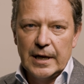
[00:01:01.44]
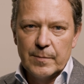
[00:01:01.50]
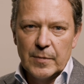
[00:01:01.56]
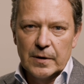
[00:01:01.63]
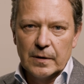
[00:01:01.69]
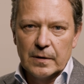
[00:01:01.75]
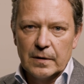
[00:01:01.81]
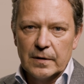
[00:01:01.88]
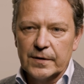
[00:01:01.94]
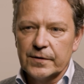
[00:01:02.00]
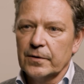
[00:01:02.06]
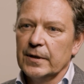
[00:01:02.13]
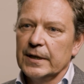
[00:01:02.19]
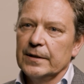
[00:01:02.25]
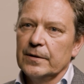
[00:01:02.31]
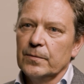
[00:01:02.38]
chemical
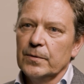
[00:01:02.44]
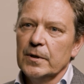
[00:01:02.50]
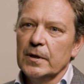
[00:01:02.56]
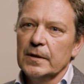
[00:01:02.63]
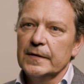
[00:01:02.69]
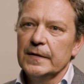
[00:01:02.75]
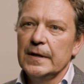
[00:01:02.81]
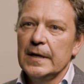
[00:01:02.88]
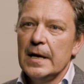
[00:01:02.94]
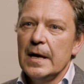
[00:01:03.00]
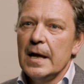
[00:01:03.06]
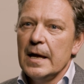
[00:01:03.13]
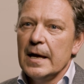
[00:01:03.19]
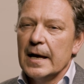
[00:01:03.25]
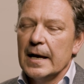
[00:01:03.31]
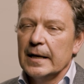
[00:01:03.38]
cluster in the world,
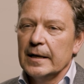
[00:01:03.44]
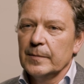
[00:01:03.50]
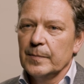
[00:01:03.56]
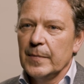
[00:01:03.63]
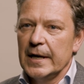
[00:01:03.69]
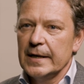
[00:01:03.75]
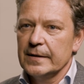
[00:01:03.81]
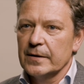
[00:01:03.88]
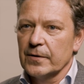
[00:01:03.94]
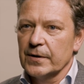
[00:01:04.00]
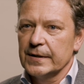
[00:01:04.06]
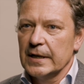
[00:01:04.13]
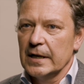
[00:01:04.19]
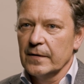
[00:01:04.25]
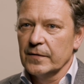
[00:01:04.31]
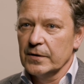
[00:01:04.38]
and it makes
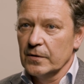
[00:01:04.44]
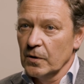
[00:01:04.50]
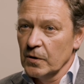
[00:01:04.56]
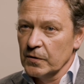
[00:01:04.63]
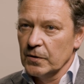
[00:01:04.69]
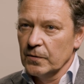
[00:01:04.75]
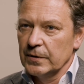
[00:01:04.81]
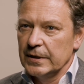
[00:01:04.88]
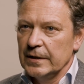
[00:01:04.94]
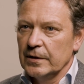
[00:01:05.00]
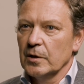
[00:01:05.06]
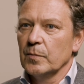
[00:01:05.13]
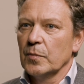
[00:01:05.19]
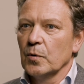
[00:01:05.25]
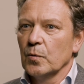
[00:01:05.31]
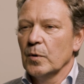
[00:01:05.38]
ourselves also the
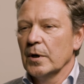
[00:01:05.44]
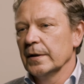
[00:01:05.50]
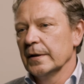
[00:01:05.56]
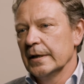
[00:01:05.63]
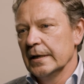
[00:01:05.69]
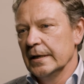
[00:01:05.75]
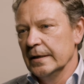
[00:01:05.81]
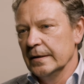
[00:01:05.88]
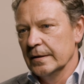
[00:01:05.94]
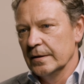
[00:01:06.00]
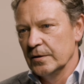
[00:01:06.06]
number one in